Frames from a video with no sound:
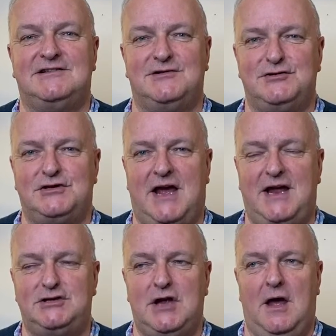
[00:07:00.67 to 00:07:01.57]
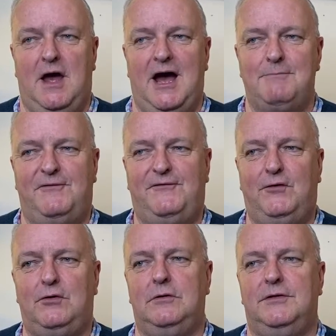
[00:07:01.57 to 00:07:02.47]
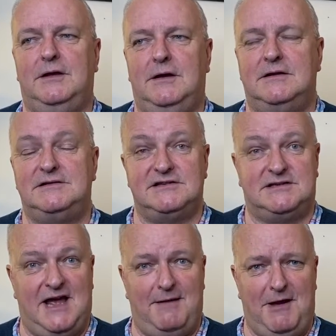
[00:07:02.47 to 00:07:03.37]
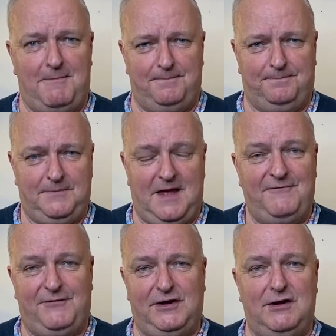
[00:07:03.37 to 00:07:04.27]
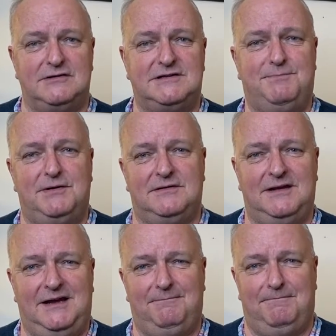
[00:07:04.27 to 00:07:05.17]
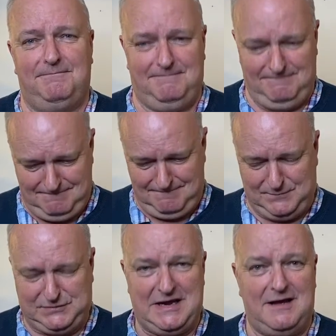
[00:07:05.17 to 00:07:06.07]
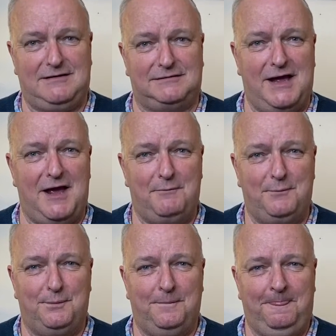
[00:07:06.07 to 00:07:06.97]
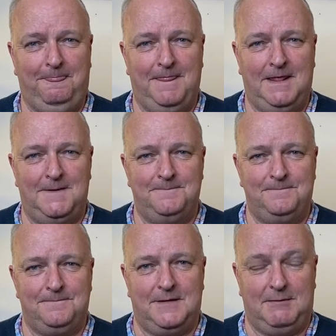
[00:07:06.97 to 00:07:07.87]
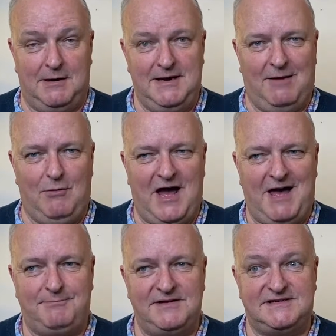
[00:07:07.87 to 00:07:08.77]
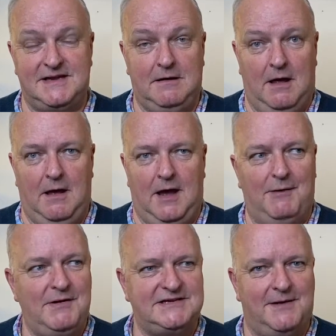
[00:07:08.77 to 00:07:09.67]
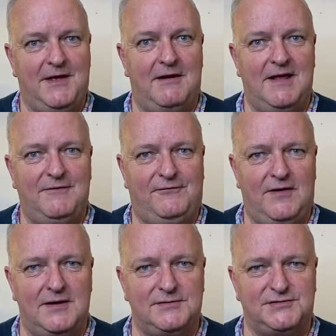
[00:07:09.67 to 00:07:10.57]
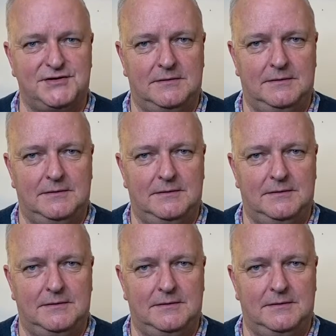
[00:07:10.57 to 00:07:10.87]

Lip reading: on stage and before the curtains came up, I forgot to put the circle down. I went, yeah, what happened? He said, I went up there and I froze.